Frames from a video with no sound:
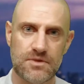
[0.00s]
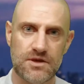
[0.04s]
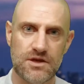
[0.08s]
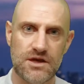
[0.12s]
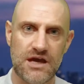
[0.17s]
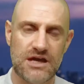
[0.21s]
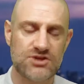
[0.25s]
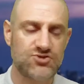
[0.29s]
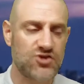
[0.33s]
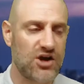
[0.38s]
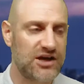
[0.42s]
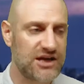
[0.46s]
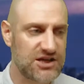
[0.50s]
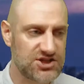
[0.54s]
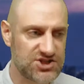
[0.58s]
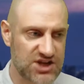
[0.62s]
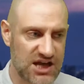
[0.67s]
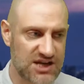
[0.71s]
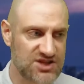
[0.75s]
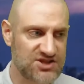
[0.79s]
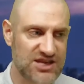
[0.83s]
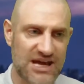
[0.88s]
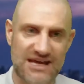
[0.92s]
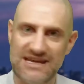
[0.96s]
And trying to
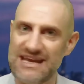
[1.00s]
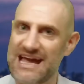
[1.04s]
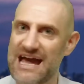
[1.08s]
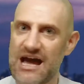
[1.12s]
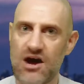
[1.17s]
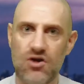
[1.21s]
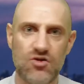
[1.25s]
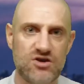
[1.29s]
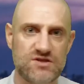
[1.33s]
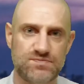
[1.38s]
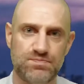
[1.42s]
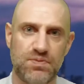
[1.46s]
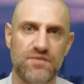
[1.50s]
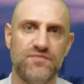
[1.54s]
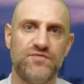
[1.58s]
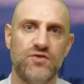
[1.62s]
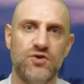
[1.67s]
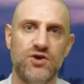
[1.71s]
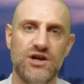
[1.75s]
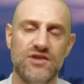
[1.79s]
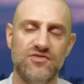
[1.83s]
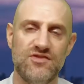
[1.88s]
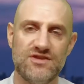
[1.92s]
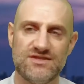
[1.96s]
change that now is
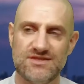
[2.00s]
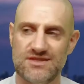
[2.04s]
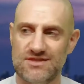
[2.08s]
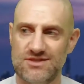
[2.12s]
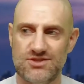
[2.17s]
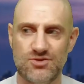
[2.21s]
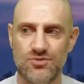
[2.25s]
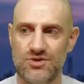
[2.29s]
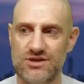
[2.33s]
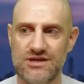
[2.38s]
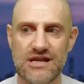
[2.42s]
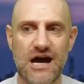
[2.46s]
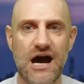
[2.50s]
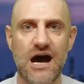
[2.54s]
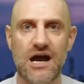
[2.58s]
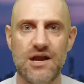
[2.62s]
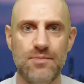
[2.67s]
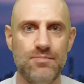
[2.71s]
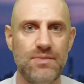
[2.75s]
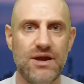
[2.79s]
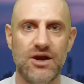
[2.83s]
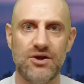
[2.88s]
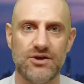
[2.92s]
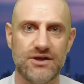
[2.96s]
perverting this into a
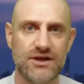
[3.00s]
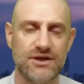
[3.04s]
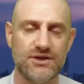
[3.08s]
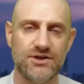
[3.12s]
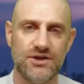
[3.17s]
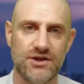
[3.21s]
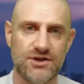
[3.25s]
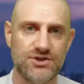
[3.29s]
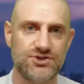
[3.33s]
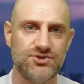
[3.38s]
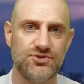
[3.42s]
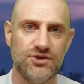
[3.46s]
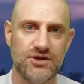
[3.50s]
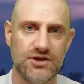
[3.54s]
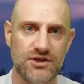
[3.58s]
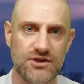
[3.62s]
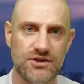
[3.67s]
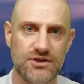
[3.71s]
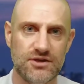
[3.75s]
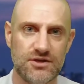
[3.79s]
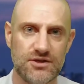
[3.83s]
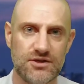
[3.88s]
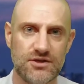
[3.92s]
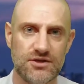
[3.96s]
non-American country.
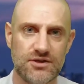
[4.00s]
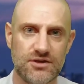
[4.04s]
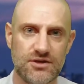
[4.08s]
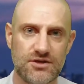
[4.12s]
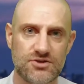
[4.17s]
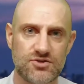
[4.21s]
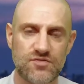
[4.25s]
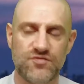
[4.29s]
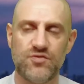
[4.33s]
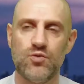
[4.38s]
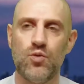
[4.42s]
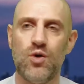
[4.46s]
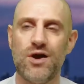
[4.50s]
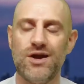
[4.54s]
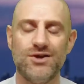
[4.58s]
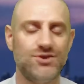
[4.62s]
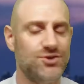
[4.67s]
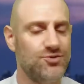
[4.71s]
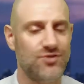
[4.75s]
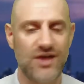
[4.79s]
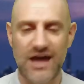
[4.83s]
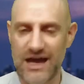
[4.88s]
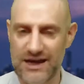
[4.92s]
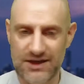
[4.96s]
So if you want
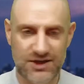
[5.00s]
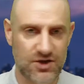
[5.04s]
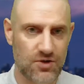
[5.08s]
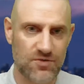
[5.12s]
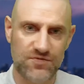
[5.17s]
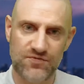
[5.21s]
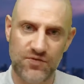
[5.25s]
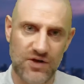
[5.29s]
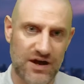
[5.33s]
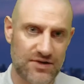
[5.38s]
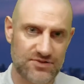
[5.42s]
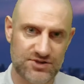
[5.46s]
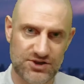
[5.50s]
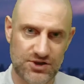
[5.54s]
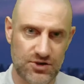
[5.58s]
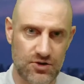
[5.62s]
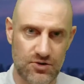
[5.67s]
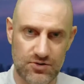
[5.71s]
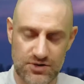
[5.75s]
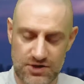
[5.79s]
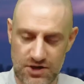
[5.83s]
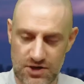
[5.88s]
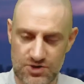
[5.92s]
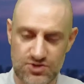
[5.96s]
to do that, go found your
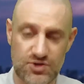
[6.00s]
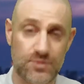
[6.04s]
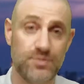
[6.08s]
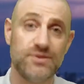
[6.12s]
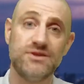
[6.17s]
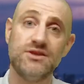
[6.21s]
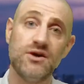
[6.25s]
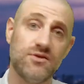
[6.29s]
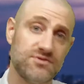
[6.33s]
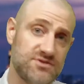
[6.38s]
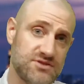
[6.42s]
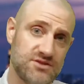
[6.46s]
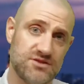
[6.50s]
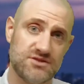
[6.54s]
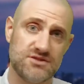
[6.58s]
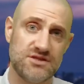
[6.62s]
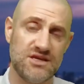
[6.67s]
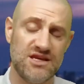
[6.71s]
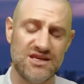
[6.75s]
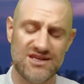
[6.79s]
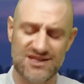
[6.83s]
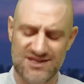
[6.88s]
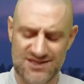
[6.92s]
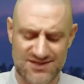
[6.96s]
own country, but don't
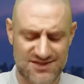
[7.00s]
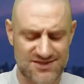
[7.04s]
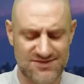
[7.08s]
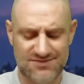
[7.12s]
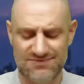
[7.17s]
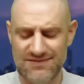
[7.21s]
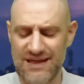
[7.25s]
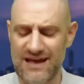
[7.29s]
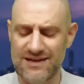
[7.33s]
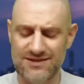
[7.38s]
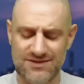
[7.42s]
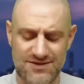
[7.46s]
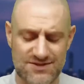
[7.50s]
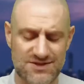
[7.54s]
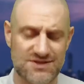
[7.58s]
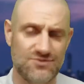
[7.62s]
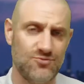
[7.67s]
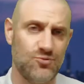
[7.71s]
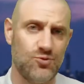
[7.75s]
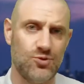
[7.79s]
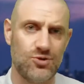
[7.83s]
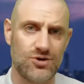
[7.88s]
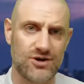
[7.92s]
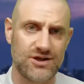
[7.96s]
secede because that
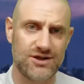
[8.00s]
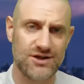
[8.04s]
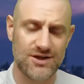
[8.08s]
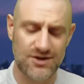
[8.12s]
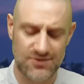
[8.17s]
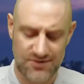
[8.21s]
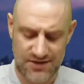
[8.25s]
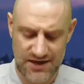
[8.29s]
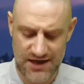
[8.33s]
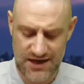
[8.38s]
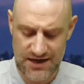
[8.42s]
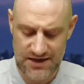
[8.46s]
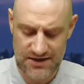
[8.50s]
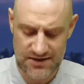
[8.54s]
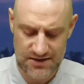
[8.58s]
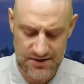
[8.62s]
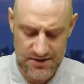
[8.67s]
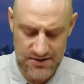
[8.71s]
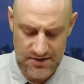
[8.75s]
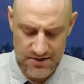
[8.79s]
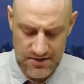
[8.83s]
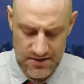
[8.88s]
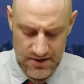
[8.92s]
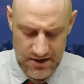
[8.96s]
doesn't work, okay?
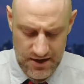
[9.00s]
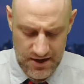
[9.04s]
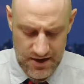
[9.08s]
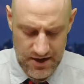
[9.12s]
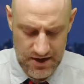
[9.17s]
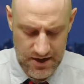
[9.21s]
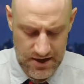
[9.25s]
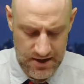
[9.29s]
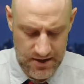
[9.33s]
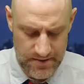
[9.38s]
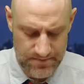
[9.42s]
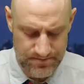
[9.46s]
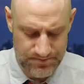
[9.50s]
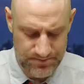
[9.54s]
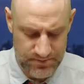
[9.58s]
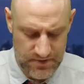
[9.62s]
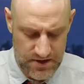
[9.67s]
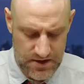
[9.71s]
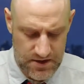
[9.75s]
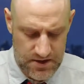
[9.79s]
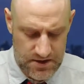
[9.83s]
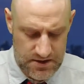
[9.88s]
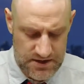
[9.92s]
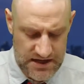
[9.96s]

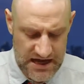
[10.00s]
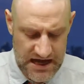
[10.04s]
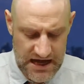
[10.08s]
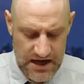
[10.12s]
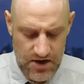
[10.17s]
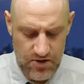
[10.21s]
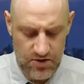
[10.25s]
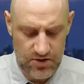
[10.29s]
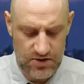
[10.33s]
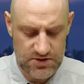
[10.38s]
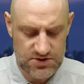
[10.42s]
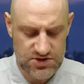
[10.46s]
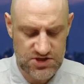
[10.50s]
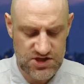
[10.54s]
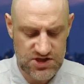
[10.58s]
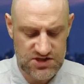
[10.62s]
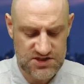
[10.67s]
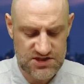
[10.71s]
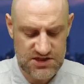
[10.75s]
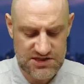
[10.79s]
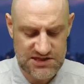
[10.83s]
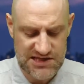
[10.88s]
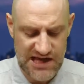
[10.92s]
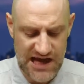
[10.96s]
Now, just
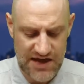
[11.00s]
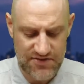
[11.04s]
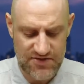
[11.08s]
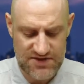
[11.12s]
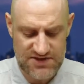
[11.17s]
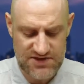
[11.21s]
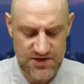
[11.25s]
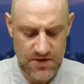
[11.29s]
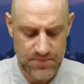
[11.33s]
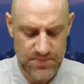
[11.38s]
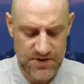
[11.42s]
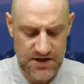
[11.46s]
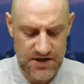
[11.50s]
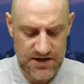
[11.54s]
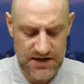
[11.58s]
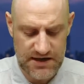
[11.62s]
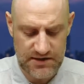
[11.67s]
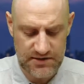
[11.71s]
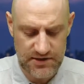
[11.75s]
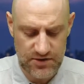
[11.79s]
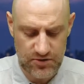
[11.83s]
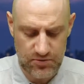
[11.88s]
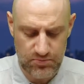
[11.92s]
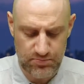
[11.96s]
to tie this up in a neat
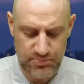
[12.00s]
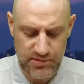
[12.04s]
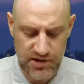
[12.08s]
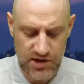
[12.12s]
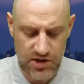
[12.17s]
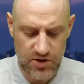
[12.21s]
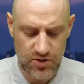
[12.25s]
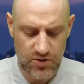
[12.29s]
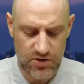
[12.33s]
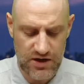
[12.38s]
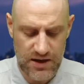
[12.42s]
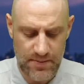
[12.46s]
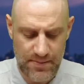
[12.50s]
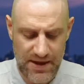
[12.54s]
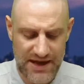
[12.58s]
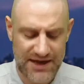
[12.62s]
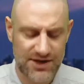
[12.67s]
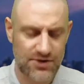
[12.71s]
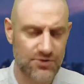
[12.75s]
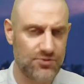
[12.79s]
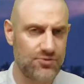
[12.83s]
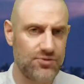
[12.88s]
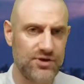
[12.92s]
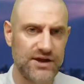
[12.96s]
little bow, am I going
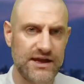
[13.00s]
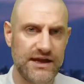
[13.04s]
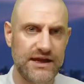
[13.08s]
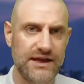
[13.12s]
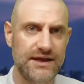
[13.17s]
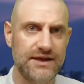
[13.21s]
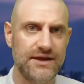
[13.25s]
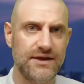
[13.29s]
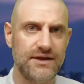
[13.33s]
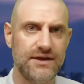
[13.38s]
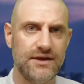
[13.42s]
to read